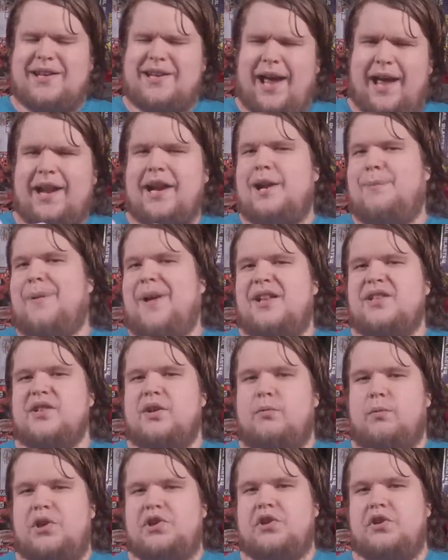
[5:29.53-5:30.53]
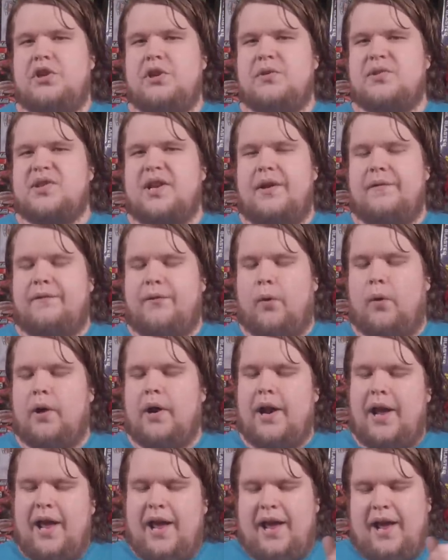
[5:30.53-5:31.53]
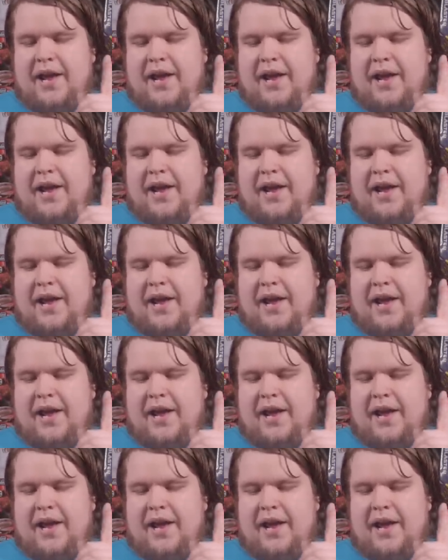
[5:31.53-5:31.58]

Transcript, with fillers: kinda depends on what you're using it for,